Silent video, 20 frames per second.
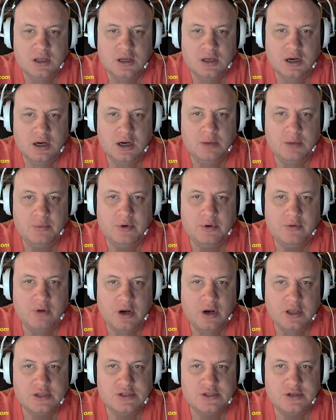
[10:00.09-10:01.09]
up and running,
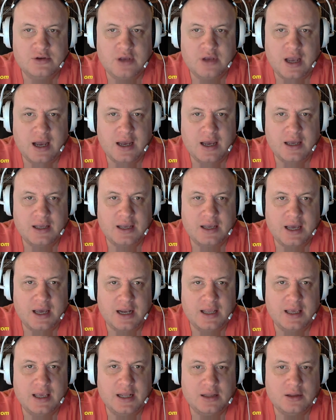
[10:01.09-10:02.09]
so you can kind of
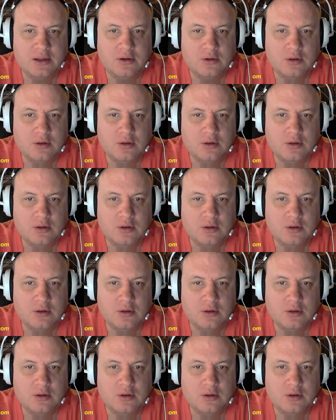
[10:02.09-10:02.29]
get a little